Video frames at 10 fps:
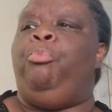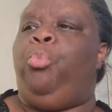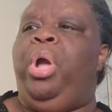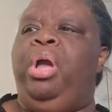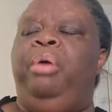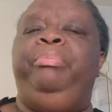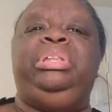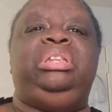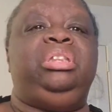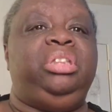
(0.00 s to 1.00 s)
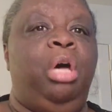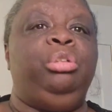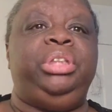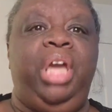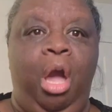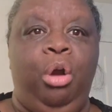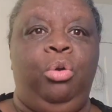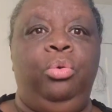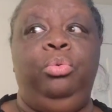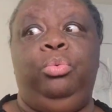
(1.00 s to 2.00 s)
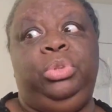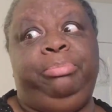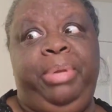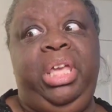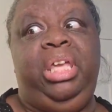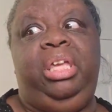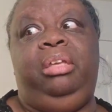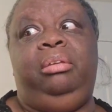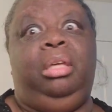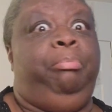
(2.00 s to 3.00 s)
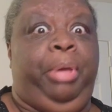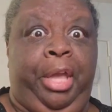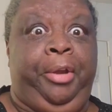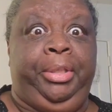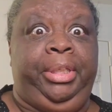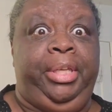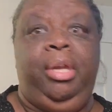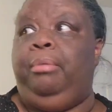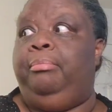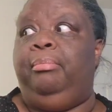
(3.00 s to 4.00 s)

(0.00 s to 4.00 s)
Well, Mrs. Nosey Heaux was being, apparently,